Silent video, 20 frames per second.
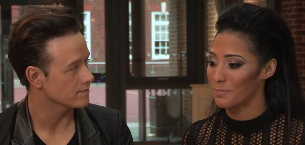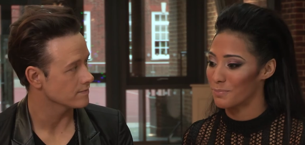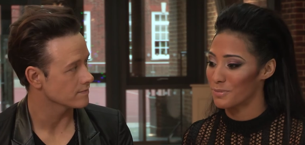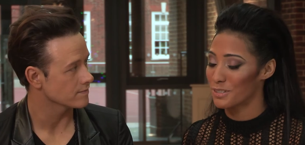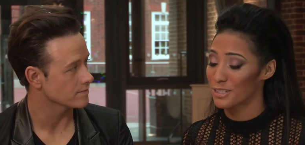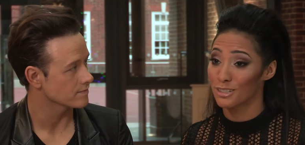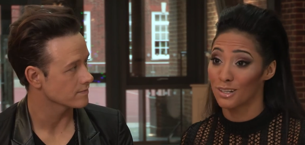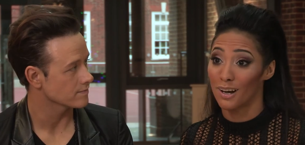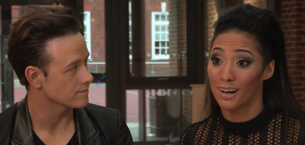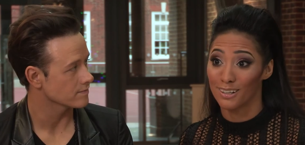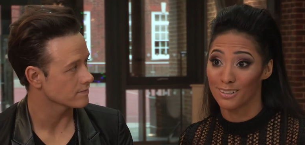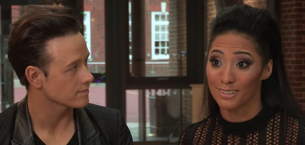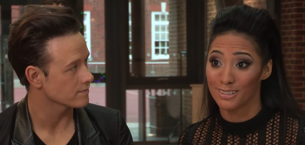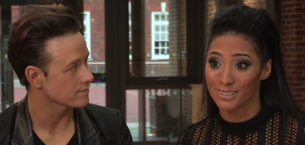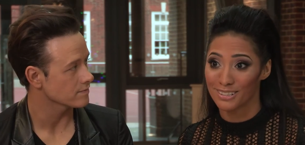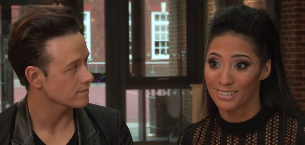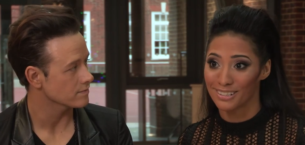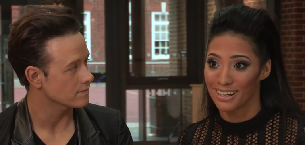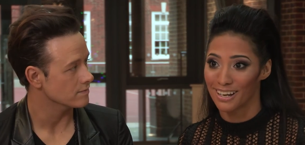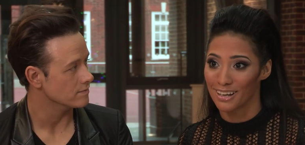Speaker 1: styles
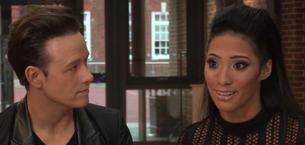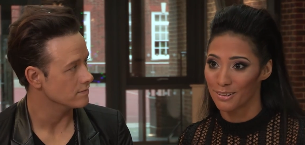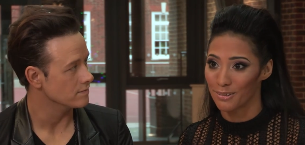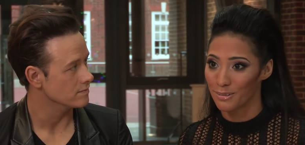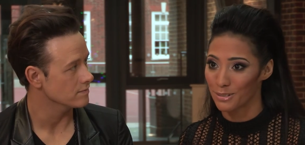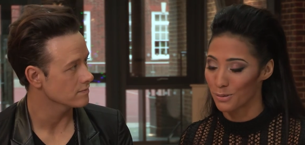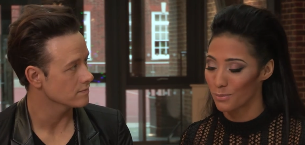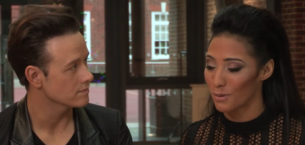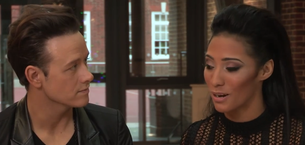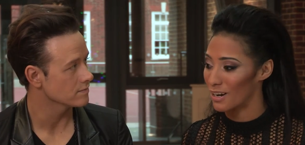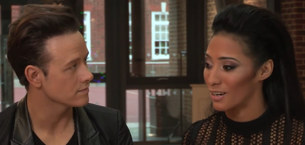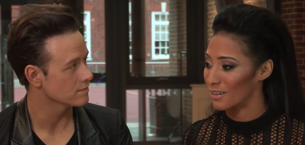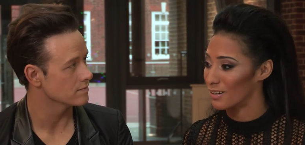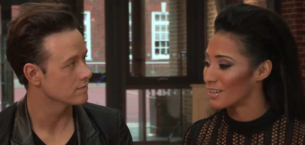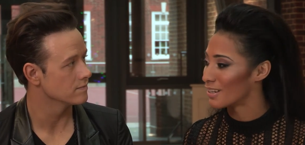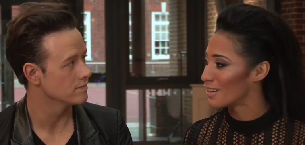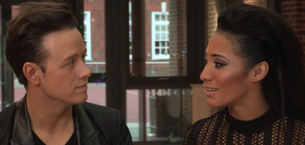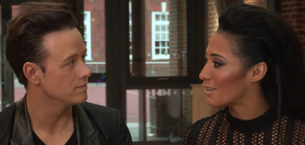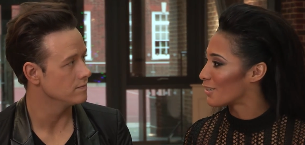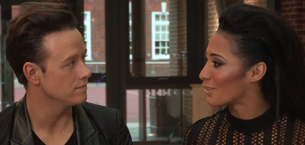together as well.
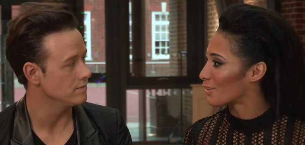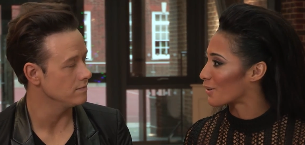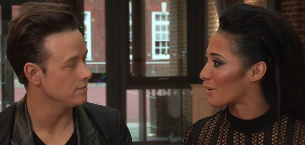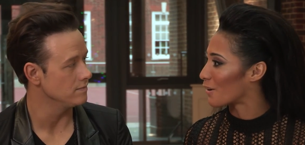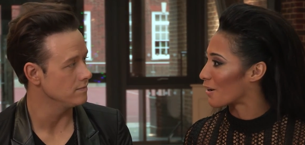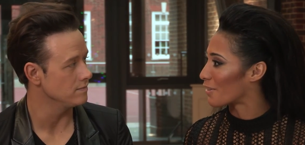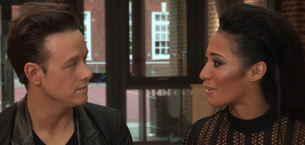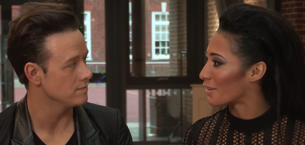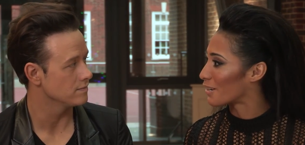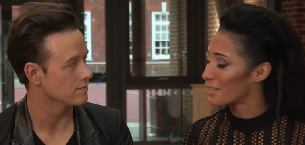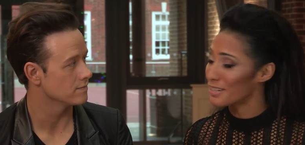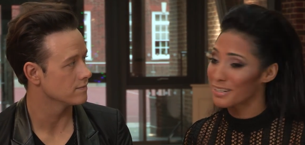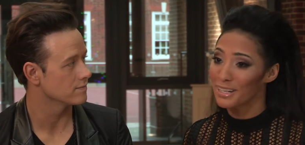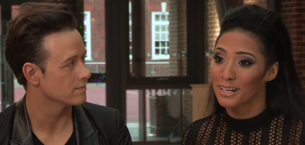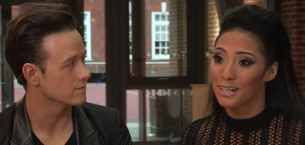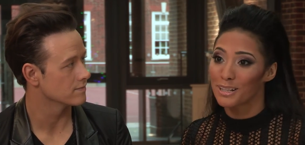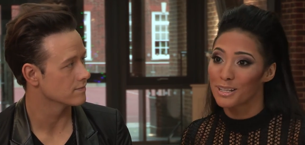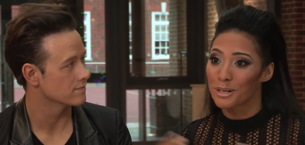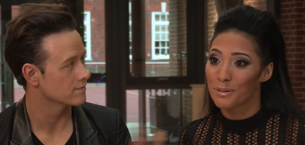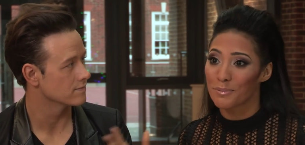So they're going to
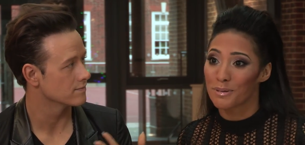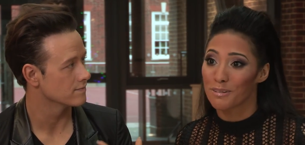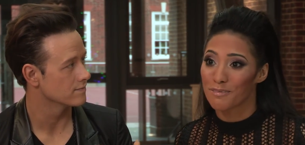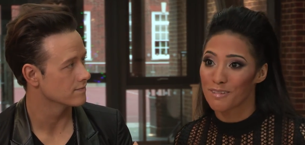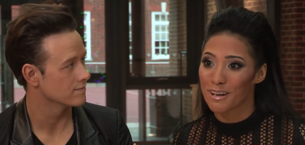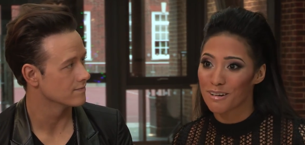get a little bit of